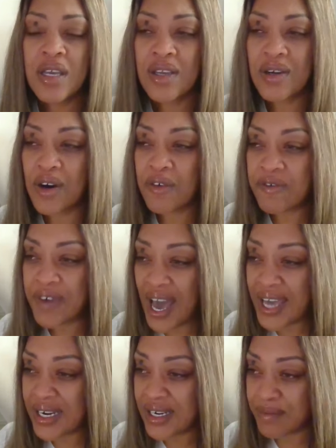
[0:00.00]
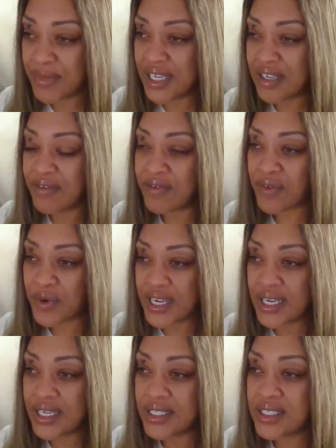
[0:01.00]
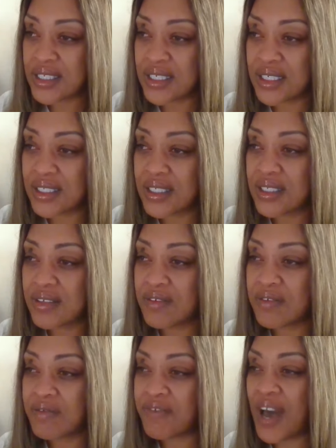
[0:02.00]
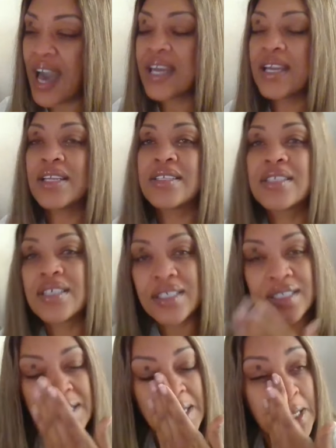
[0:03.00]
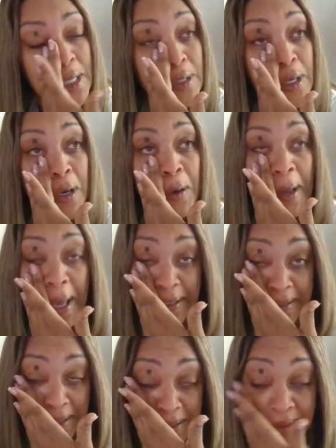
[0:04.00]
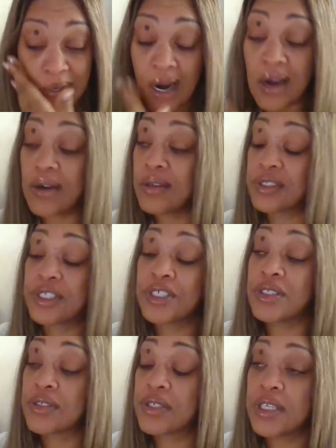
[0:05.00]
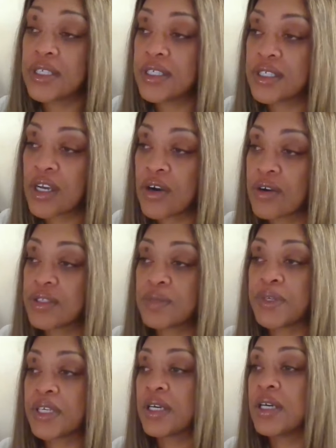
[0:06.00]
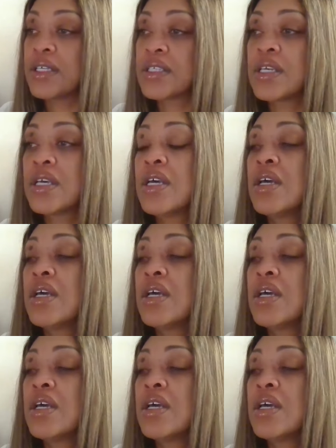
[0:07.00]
you know, fighting to be free, to fighting to, you know, execute our own children. And it just hurts because